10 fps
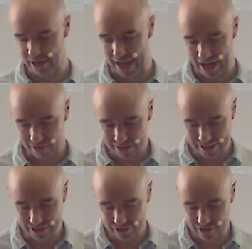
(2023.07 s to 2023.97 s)
How
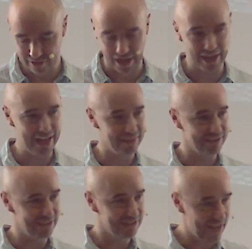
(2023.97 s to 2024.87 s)
did he do that? He had
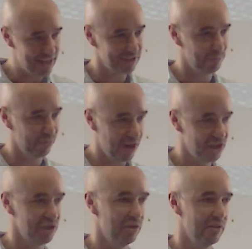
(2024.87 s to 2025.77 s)
this intense
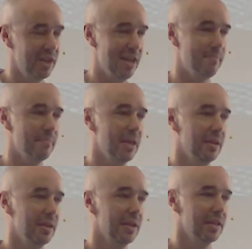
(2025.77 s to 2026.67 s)
pressure on him
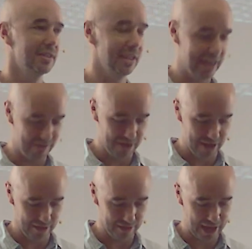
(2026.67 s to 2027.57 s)
to give
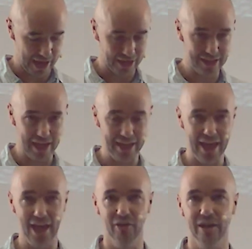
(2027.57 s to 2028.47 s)
in, and yet
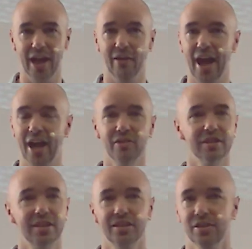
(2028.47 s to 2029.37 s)
he held out. How
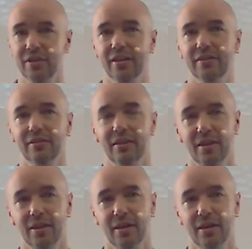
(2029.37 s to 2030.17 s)
did he do it?